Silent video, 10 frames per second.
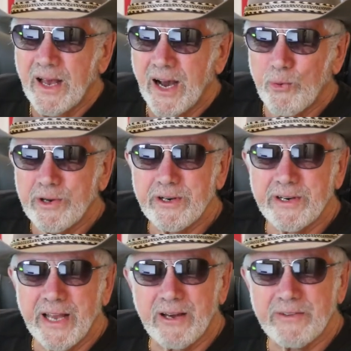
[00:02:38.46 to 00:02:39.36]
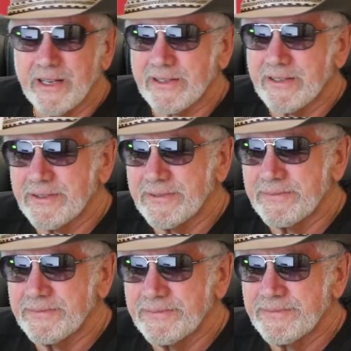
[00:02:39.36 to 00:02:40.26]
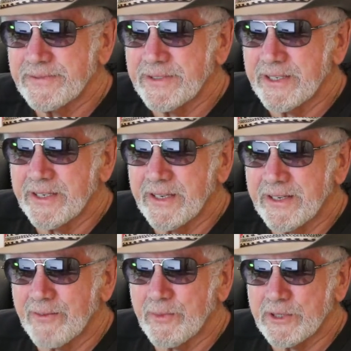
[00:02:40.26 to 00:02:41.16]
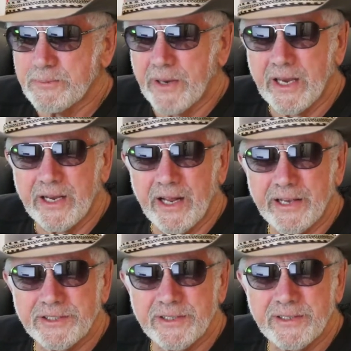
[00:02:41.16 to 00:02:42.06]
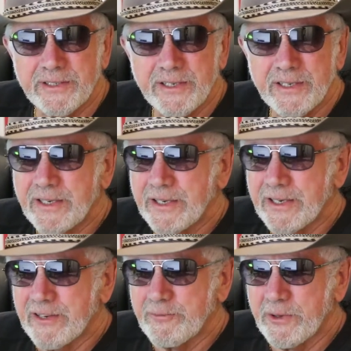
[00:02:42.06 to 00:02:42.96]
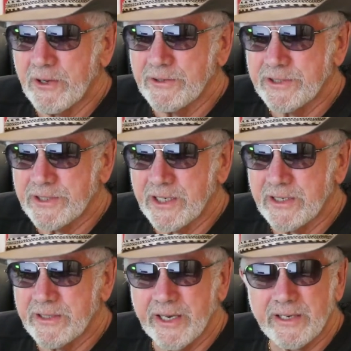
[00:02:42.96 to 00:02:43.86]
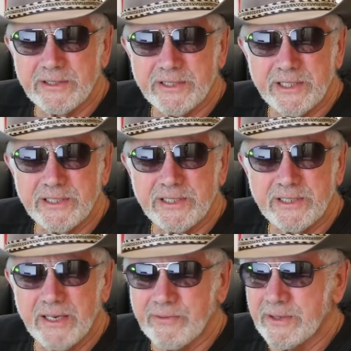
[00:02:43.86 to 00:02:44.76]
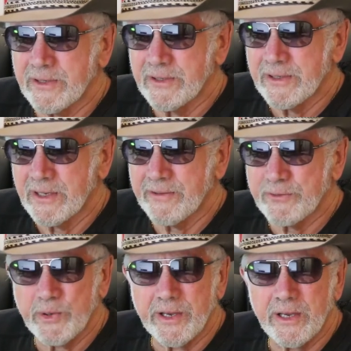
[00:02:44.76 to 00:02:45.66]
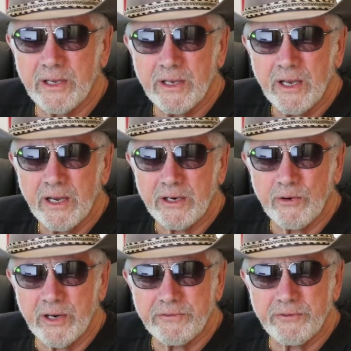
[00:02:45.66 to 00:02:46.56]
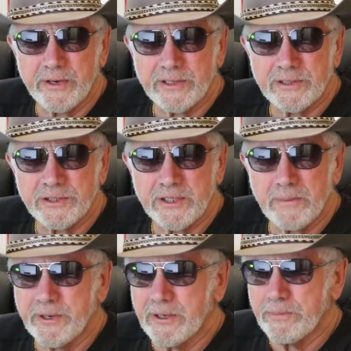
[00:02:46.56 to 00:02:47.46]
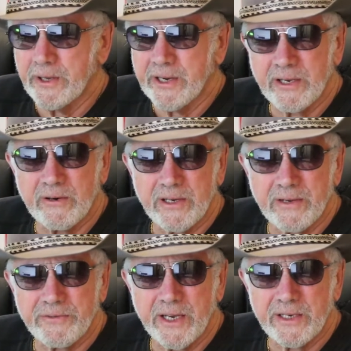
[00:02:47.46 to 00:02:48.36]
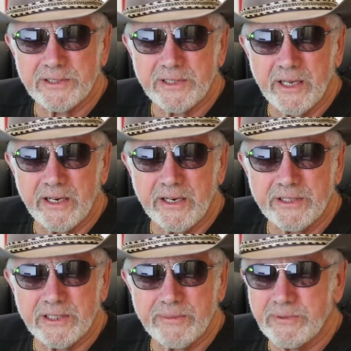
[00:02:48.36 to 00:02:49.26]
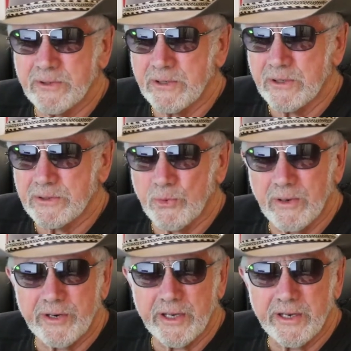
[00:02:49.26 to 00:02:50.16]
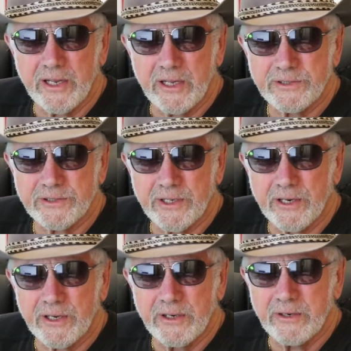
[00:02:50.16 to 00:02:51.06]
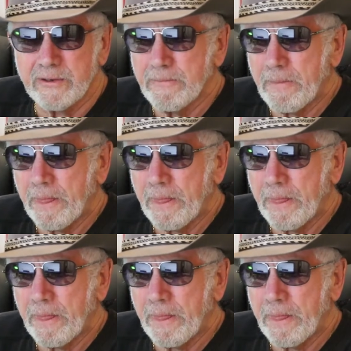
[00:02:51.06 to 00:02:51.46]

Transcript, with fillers: I wonder now that the government's back in action if Pelosi's going to take her 67 left-wing crony freaks and jump on a plane and go to Afghanistan and Egypt and who knows wherever the hell else they're going to go.